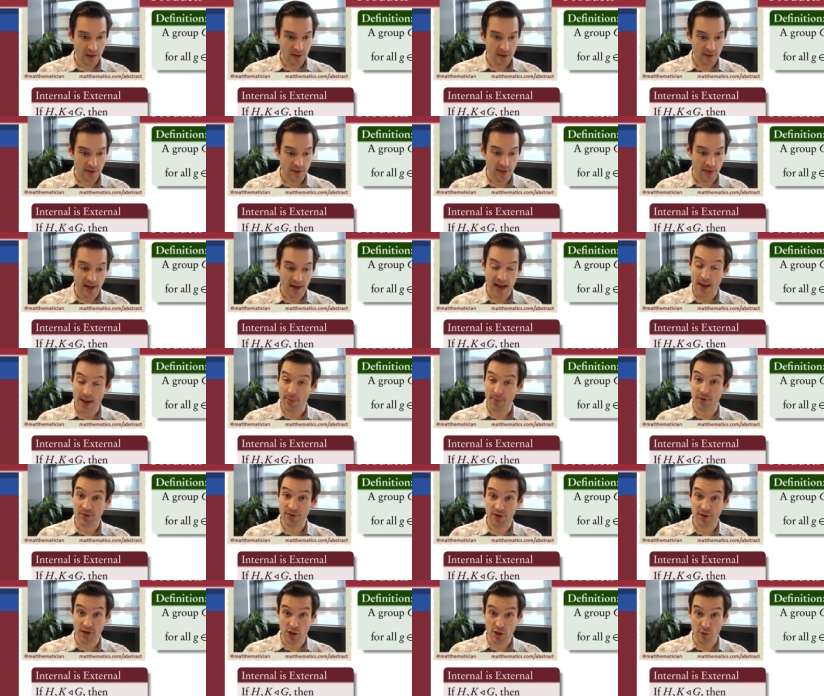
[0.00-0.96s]
That that
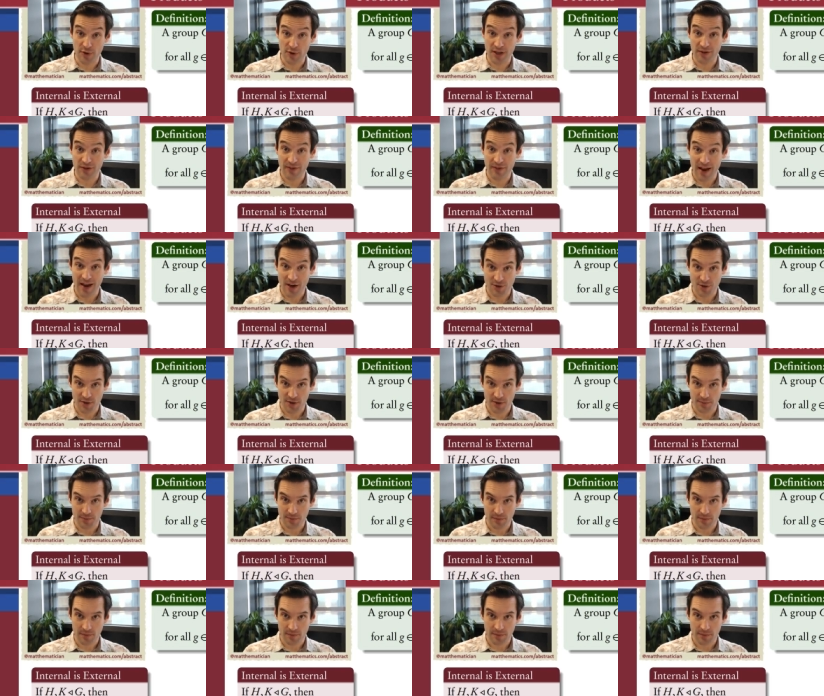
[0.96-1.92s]
happens in a unique fashion.
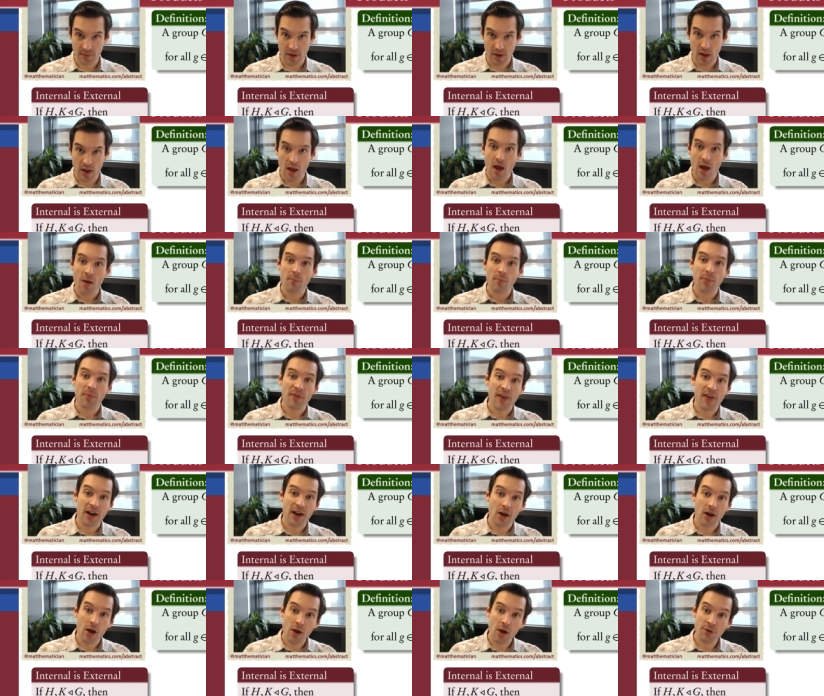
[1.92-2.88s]
But
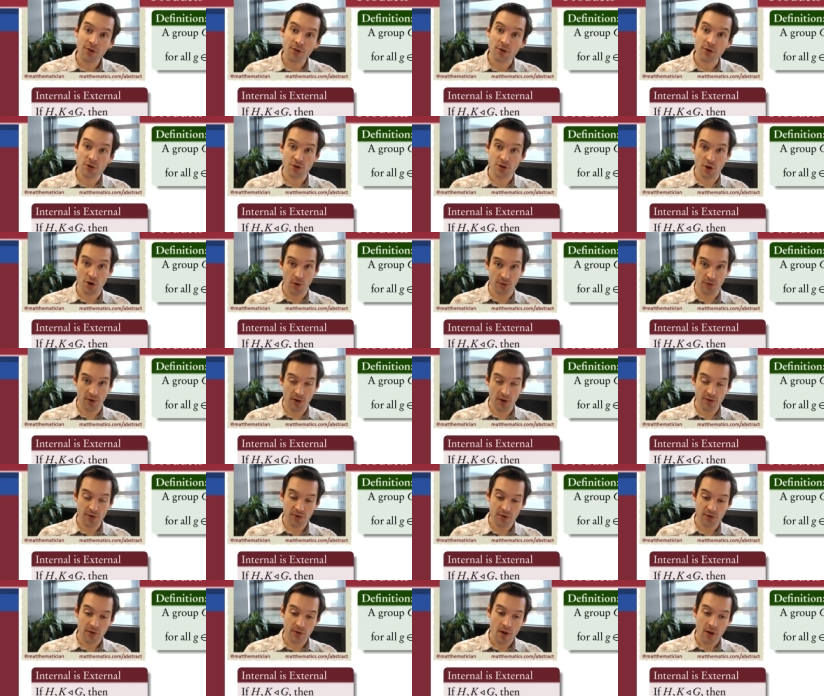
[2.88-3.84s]
that also shows
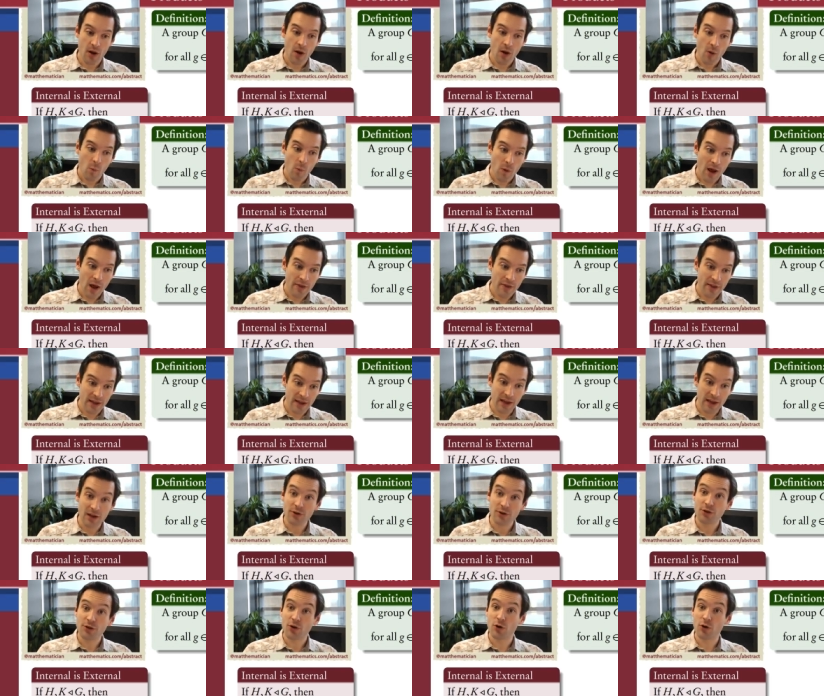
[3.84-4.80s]
us why the
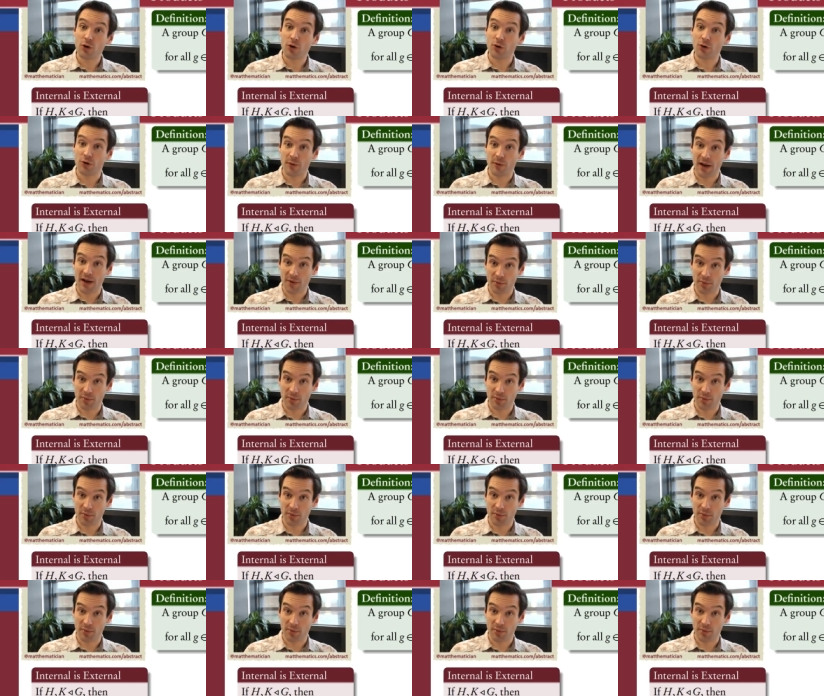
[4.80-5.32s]
internal direct